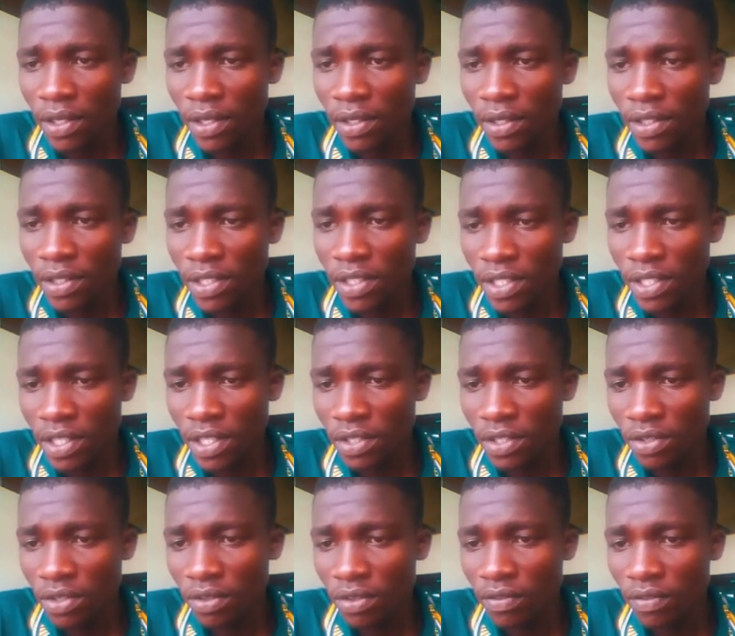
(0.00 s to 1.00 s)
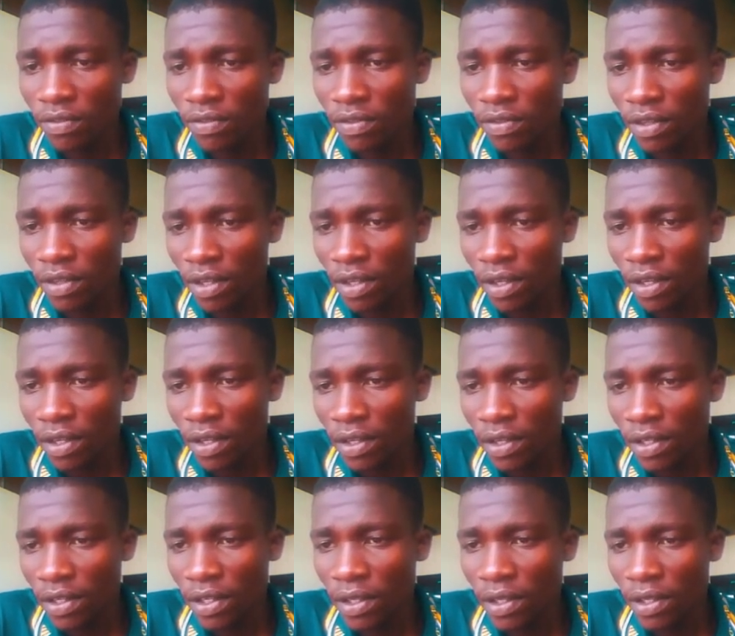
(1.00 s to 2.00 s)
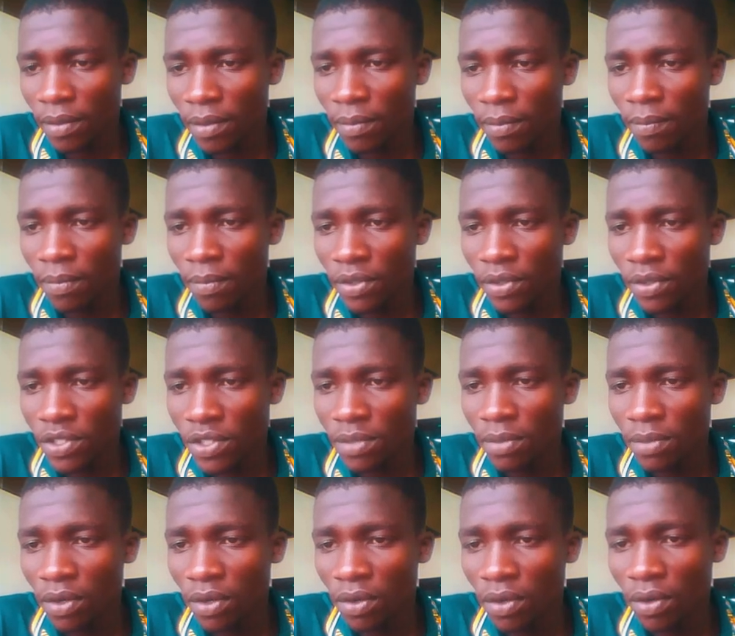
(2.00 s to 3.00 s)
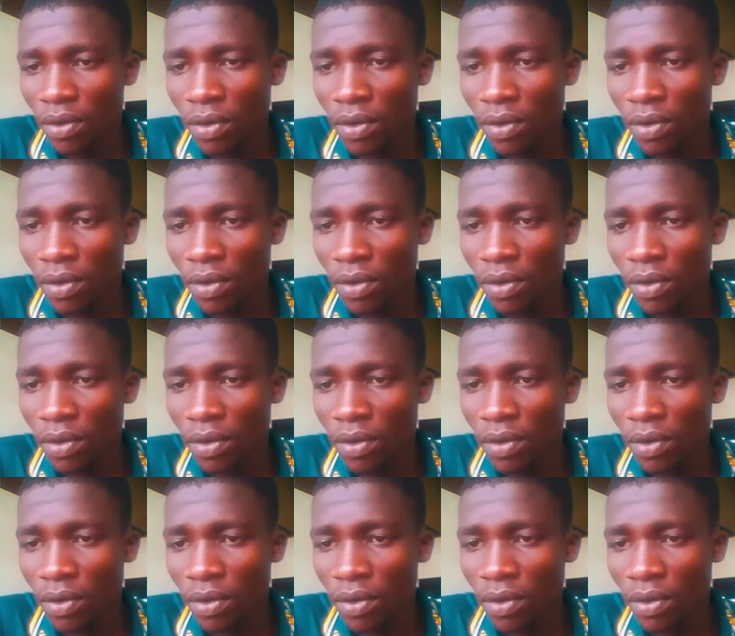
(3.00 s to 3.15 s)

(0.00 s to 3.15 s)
set of the possible